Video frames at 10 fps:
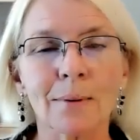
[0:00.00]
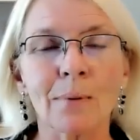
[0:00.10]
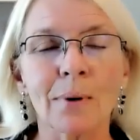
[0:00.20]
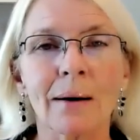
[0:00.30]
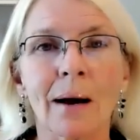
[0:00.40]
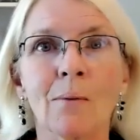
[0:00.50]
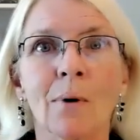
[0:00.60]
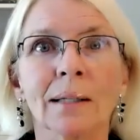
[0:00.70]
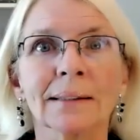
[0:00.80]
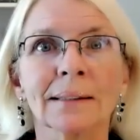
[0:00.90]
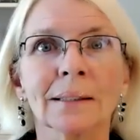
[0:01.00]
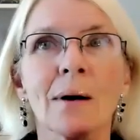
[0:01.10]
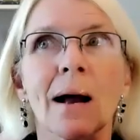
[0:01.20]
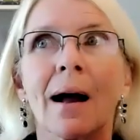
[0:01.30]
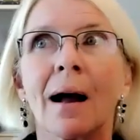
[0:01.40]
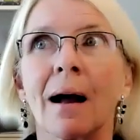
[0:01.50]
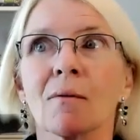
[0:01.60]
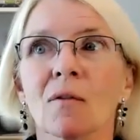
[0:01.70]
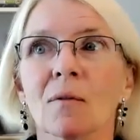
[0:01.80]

Why would I want to have